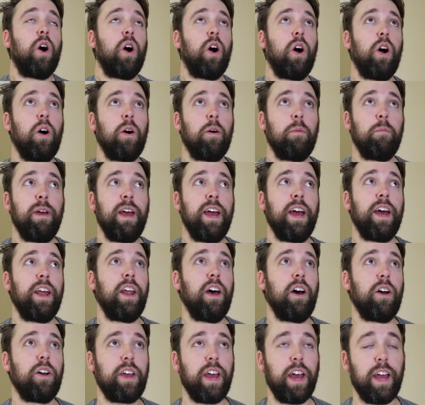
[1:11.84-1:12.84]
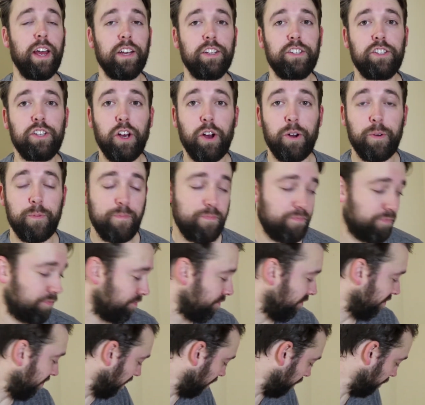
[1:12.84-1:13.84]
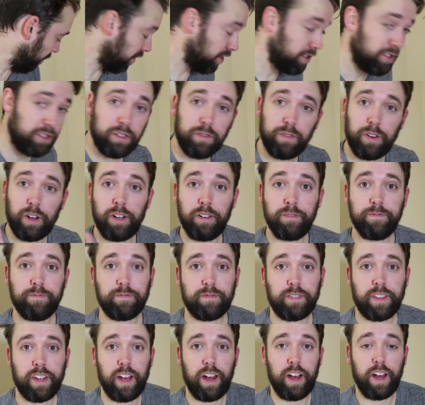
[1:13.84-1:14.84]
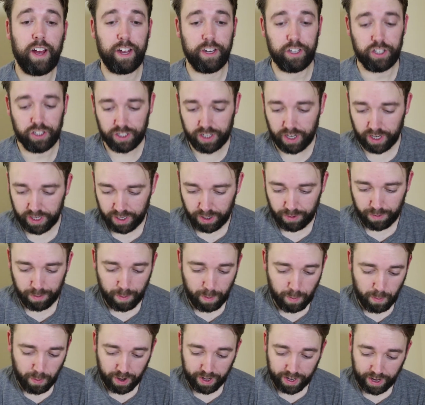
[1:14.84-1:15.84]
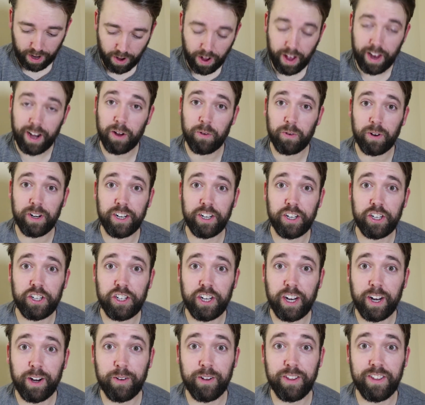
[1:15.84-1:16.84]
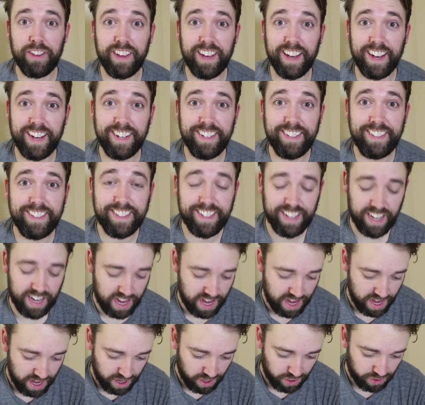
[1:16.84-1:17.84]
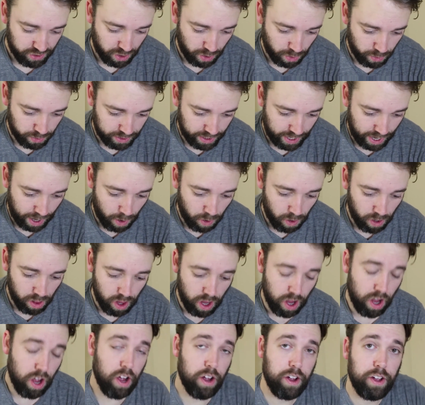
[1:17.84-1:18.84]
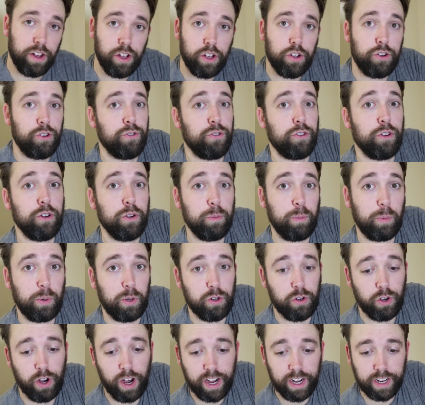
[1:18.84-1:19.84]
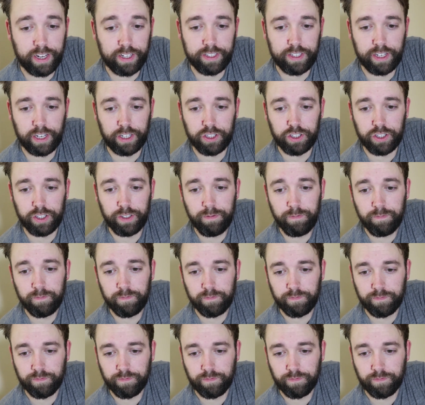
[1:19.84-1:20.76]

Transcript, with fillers: Oh man, okay, so first of all, I just got done with a workout and I wanted to share it with you guys. So it was an hour long group training session.